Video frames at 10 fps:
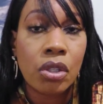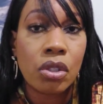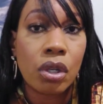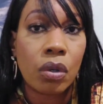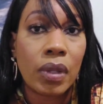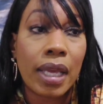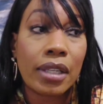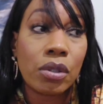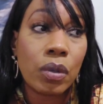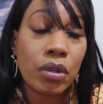So
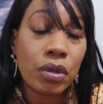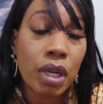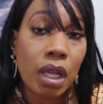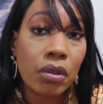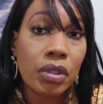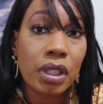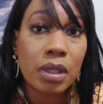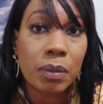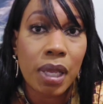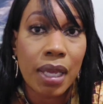that $200 gets
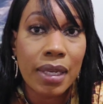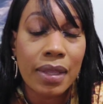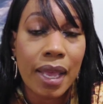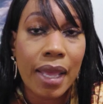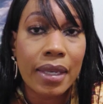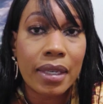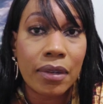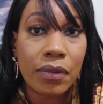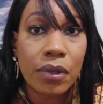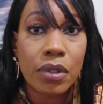applied to that, and
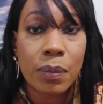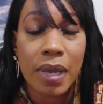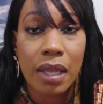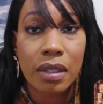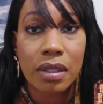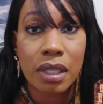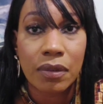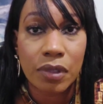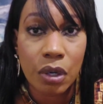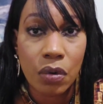if there's a balance
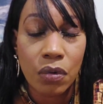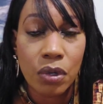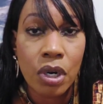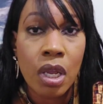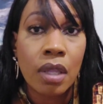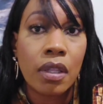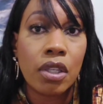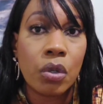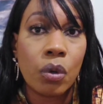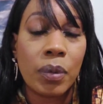left over,
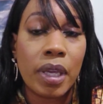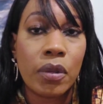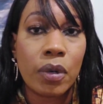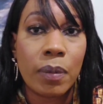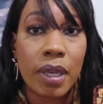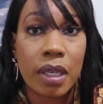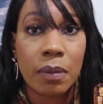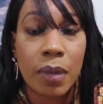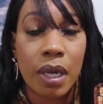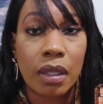then you will pay the
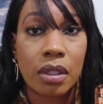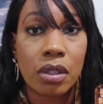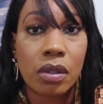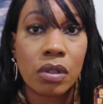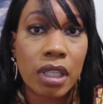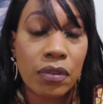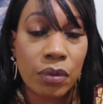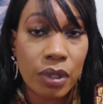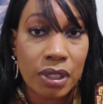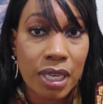remaining balance. So say,
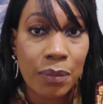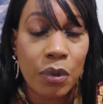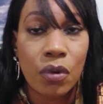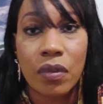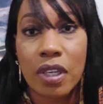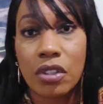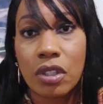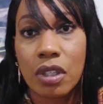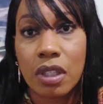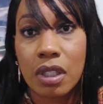for example,
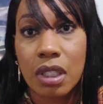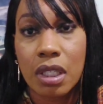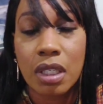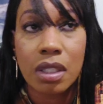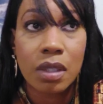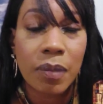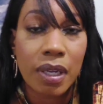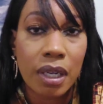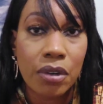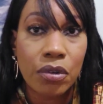Ovation of the Seas is
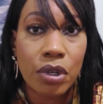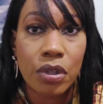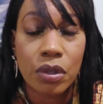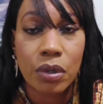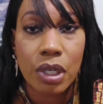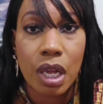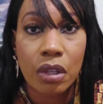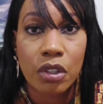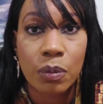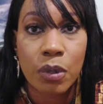about
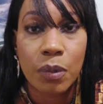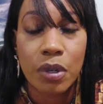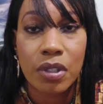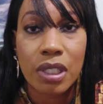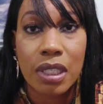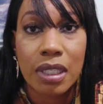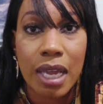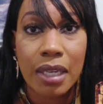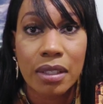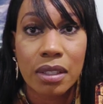$130 per person in
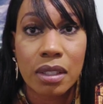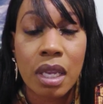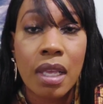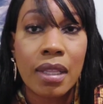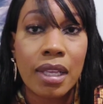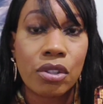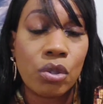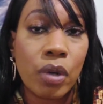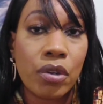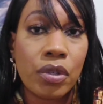taxes. That's
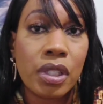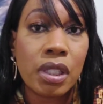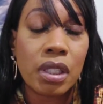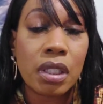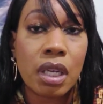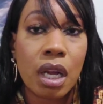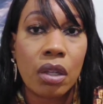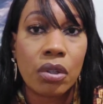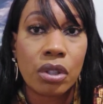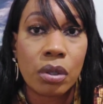
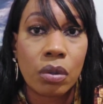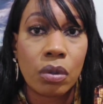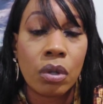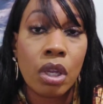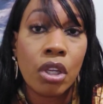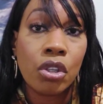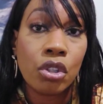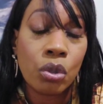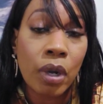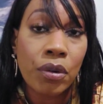$260 total.
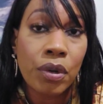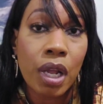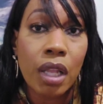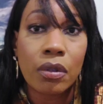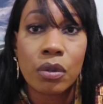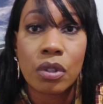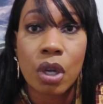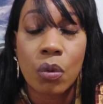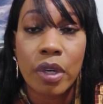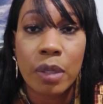$200 was
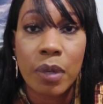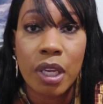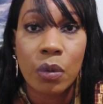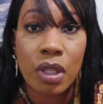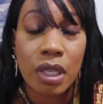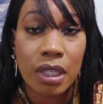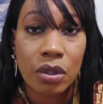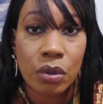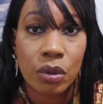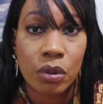already paid with
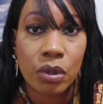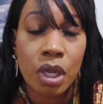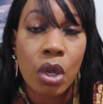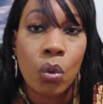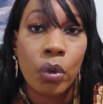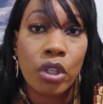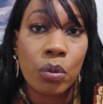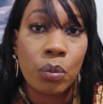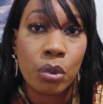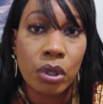next cruise. When you
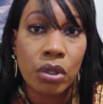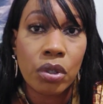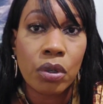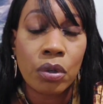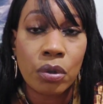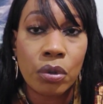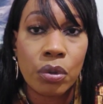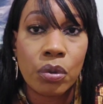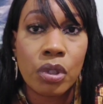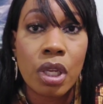book your
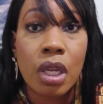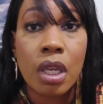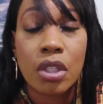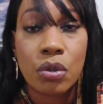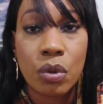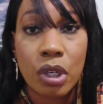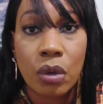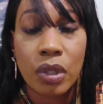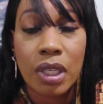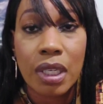cruise, you are
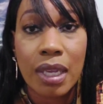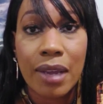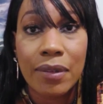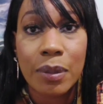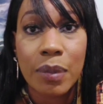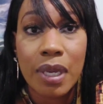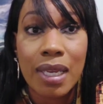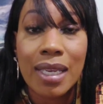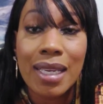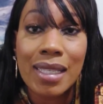only going to have to
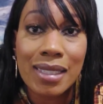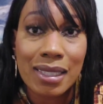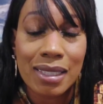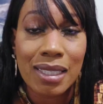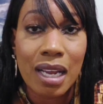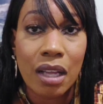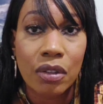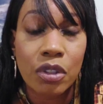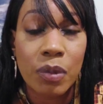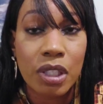pay
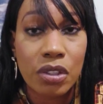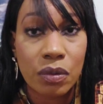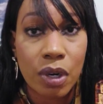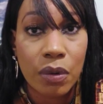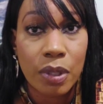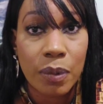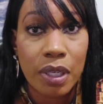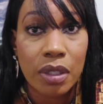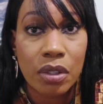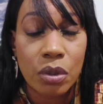$60 because you've already
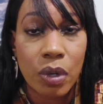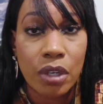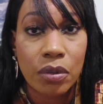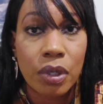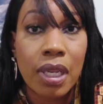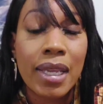paid the $200.